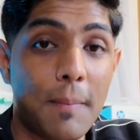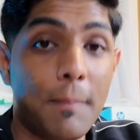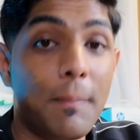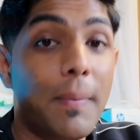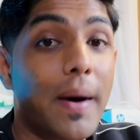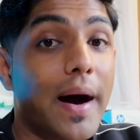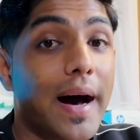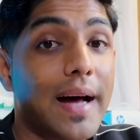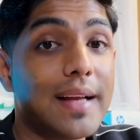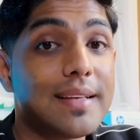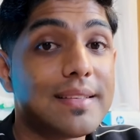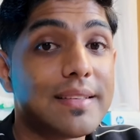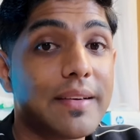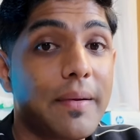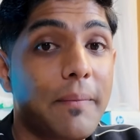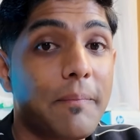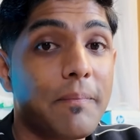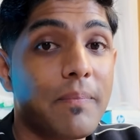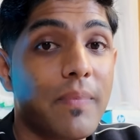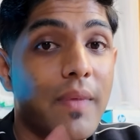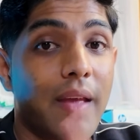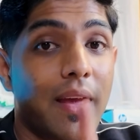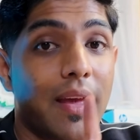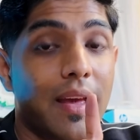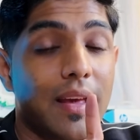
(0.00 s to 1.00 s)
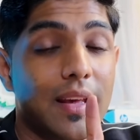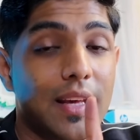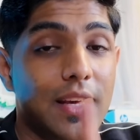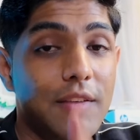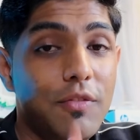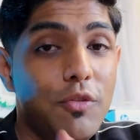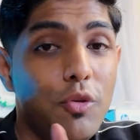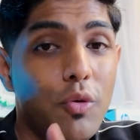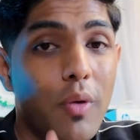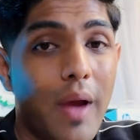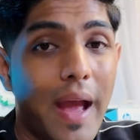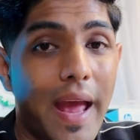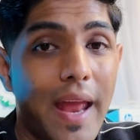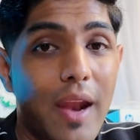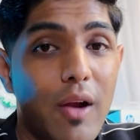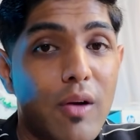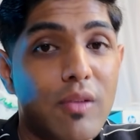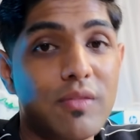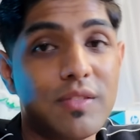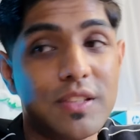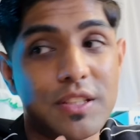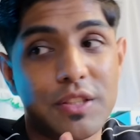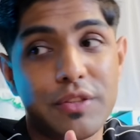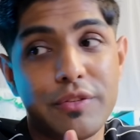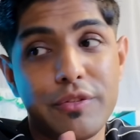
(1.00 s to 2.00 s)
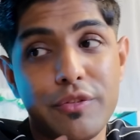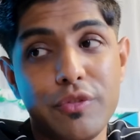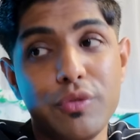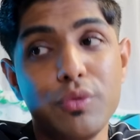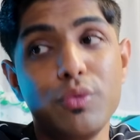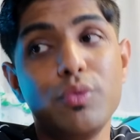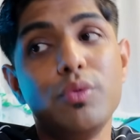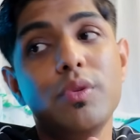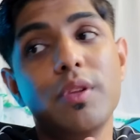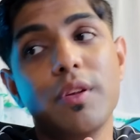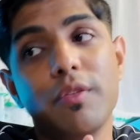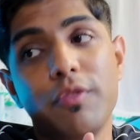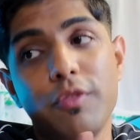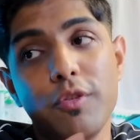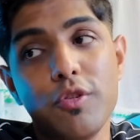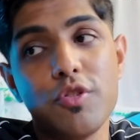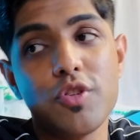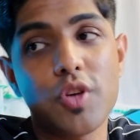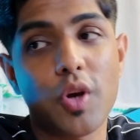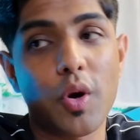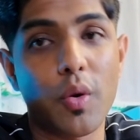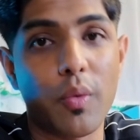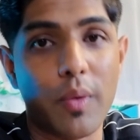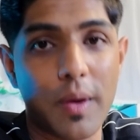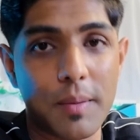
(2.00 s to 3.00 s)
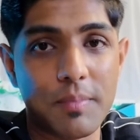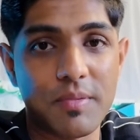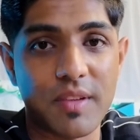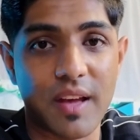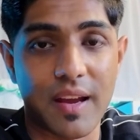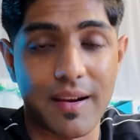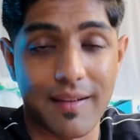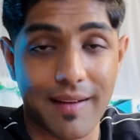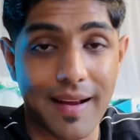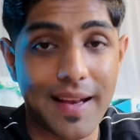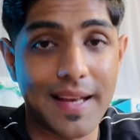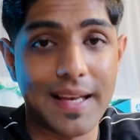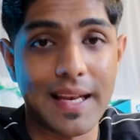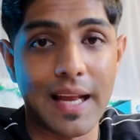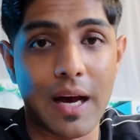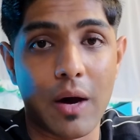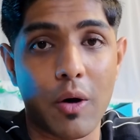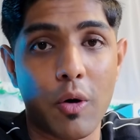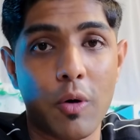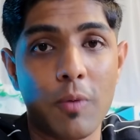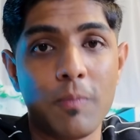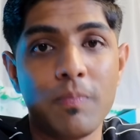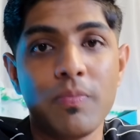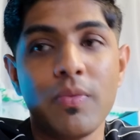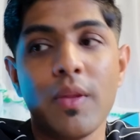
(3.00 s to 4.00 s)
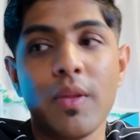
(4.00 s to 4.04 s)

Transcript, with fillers: But if you head over to the Futuco website right now,